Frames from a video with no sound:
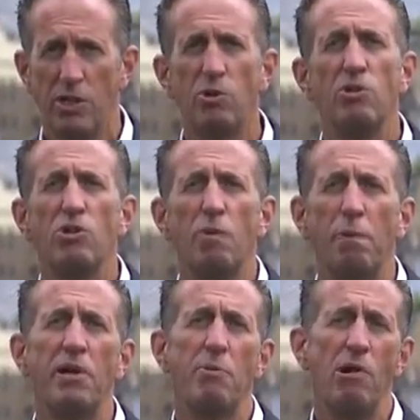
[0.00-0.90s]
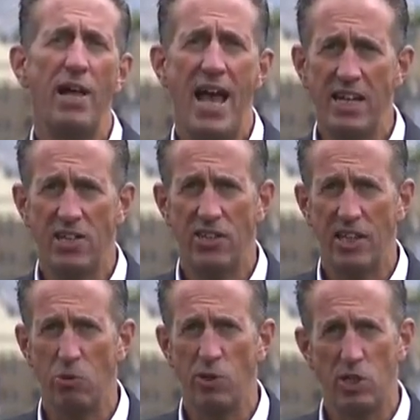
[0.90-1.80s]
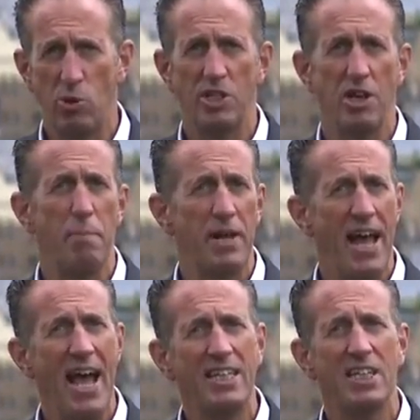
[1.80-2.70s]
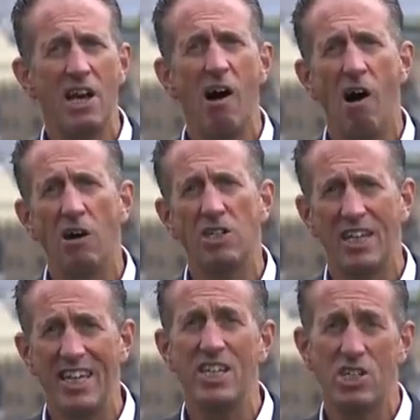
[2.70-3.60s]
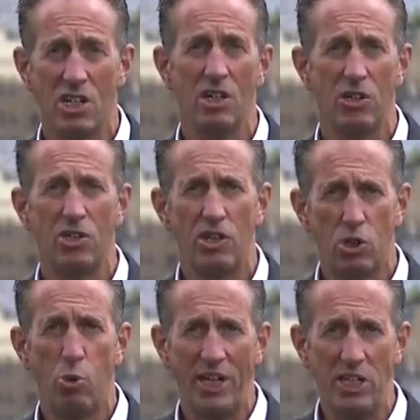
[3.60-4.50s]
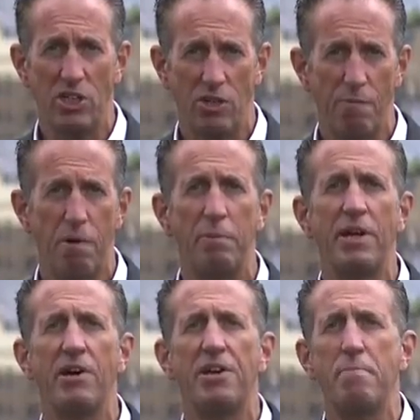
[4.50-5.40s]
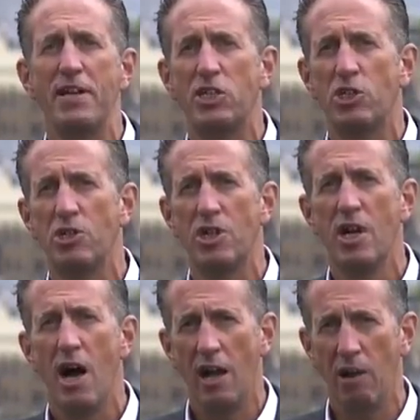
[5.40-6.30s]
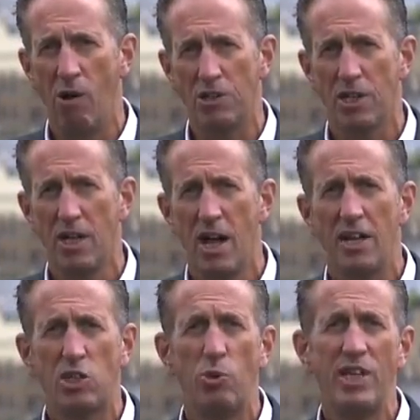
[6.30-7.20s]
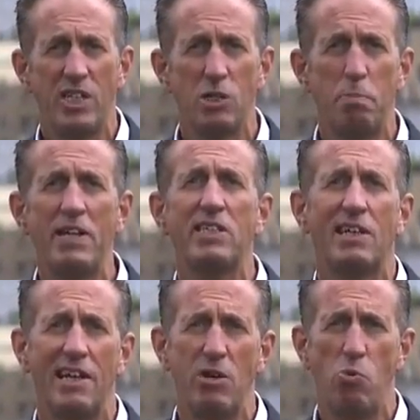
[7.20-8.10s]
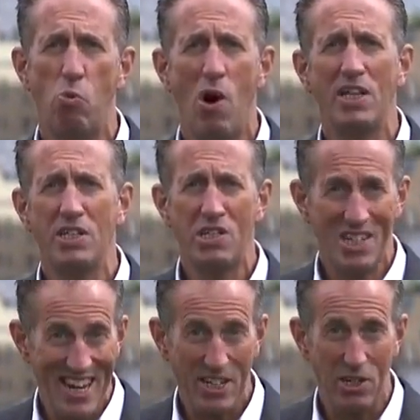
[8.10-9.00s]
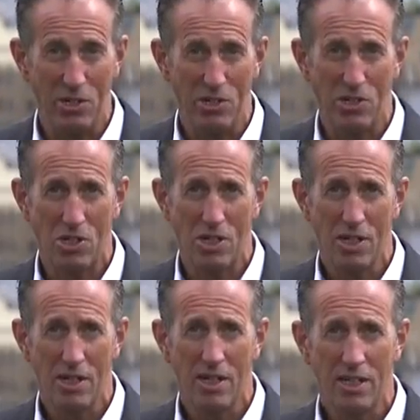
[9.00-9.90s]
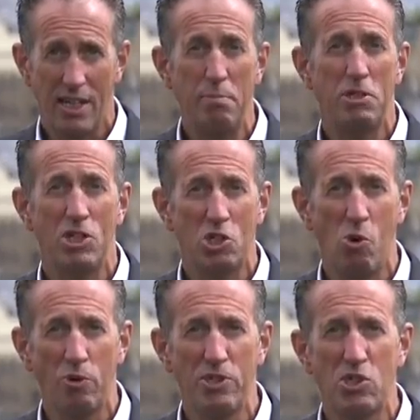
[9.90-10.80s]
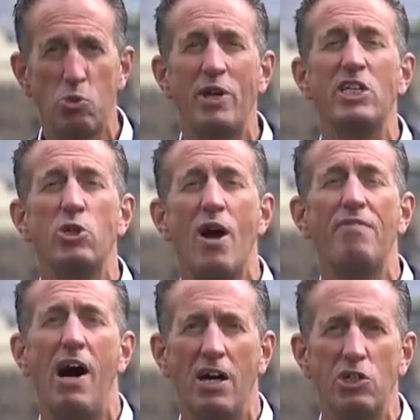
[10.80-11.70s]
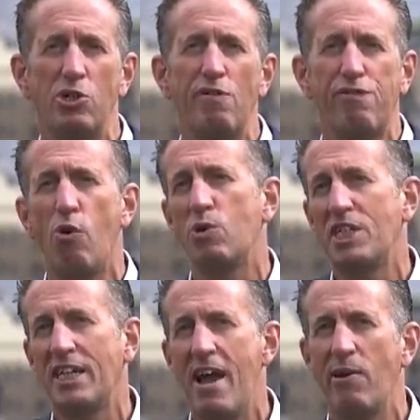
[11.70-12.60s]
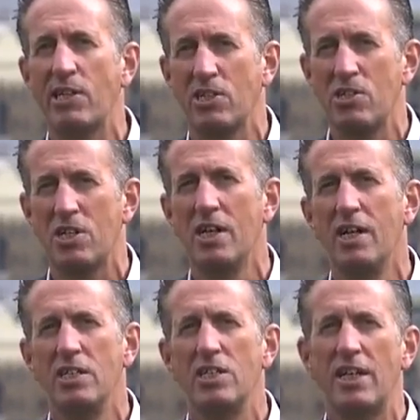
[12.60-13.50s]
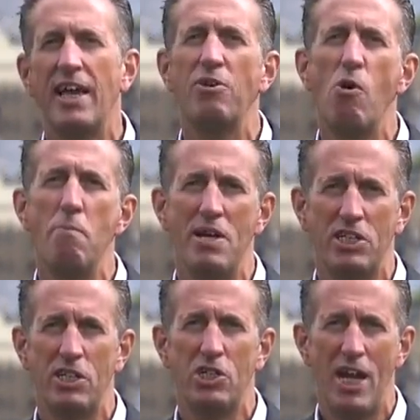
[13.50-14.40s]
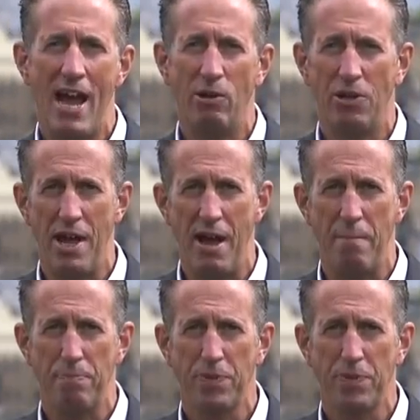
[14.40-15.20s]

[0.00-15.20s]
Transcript: You can do pretty well anything with Twitter, but at its heart is the tweet. You've probably heard it mentioned a lot. A tweet is basically one sentence, keeps it short and sweet. You have 140 characters to get your message out there.